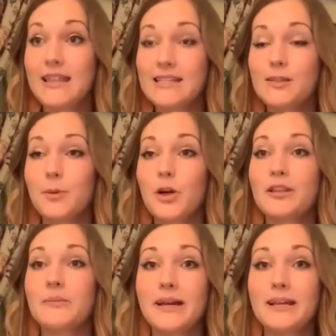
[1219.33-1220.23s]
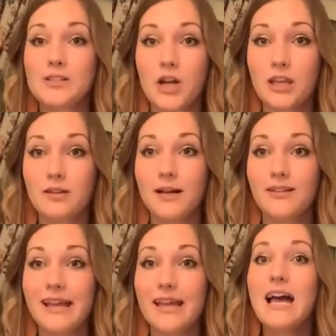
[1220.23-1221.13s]
That's the part that Becca's talking about.
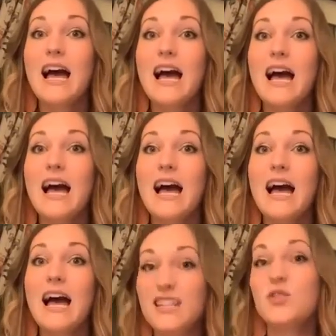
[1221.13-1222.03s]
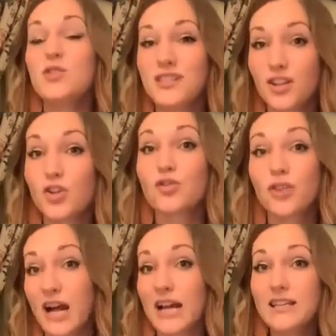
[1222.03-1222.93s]
Like, I just had to get used to
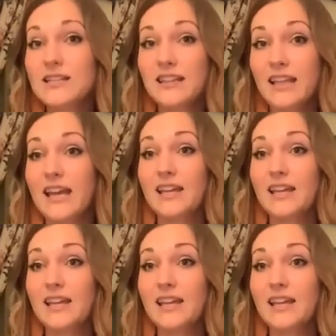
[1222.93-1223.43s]
the grind.